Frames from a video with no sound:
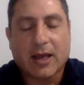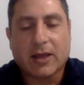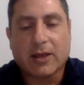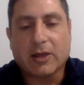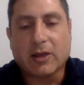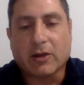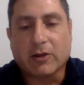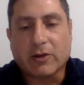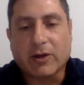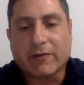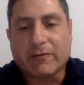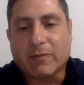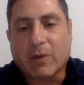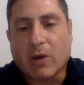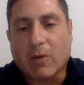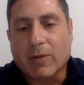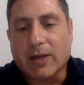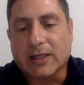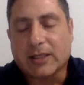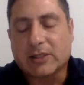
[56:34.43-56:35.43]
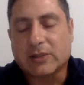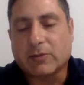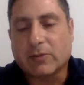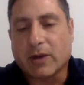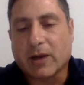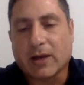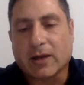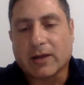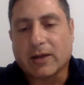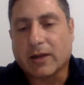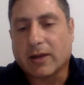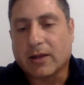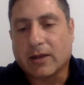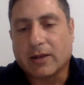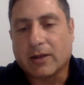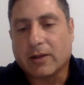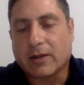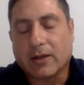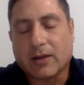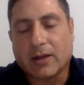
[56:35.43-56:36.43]
you have moments when
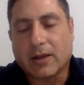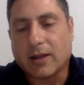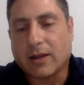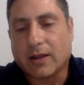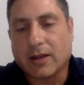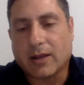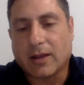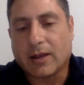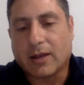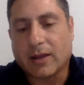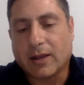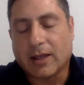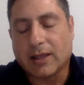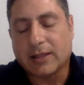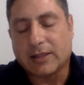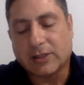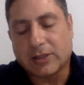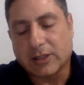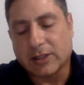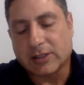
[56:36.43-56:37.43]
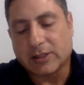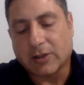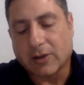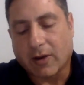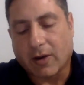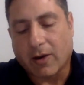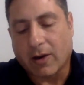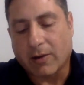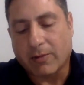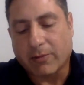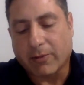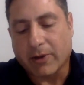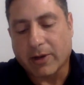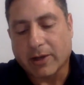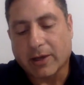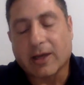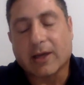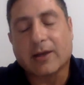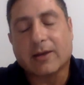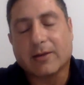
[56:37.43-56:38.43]
it's just
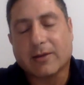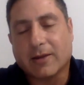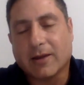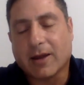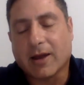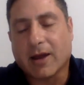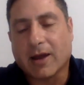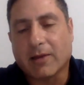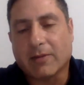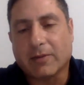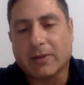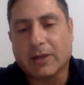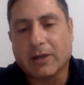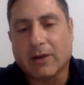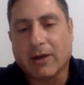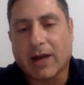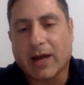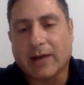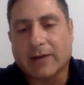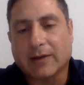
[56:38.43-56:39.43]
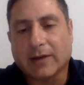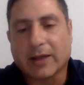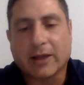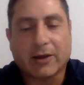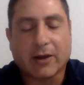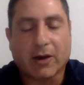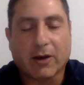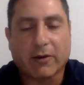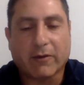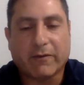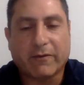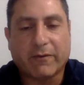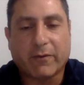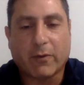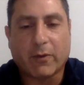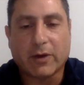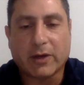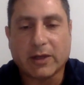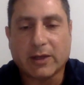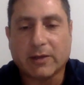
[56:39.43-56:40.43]
heartbreaking. I had to let go of
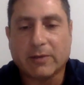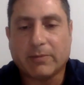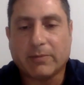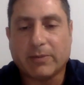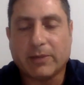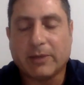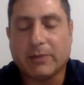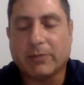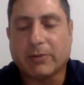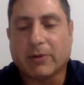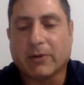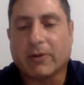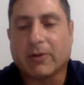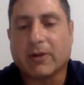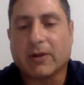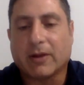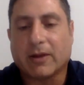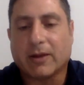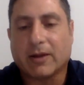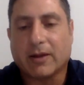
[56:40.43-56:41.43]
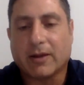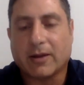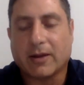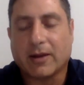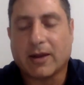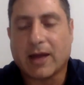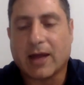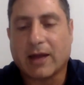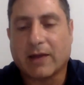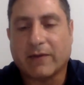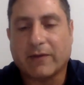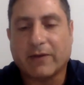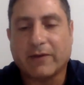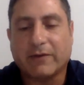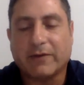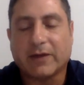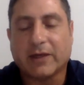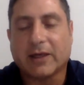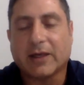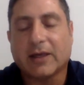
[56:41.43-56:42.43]
40 people out of
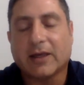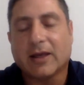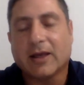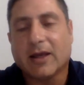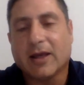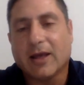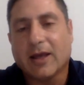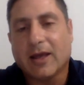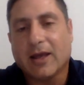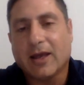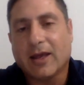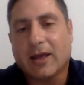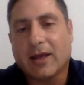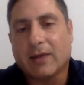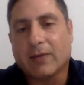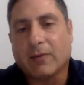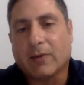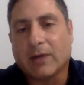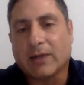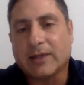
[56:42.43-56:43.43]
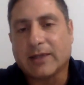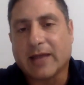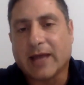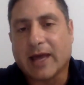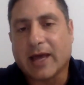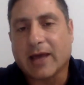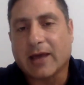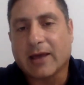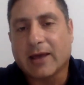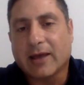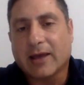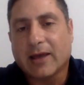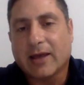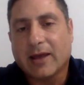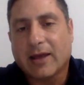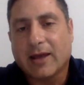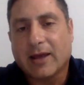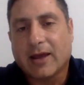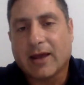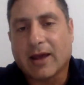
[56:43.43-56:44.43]
50 in one day.
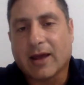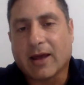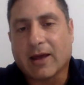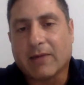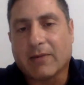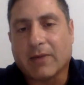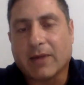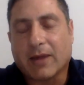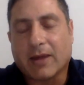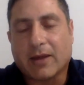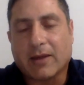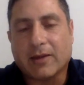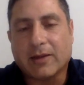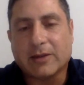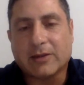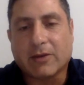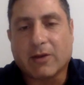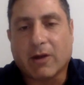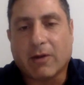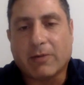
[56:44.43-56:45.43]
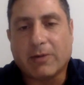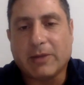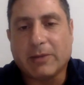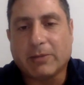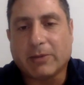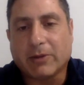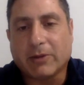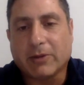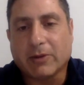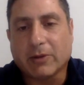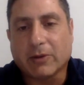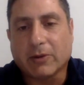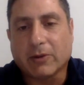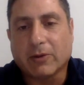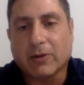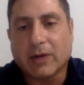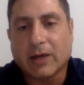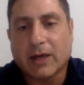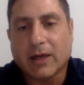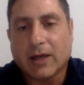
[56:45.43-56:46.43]
These are all people who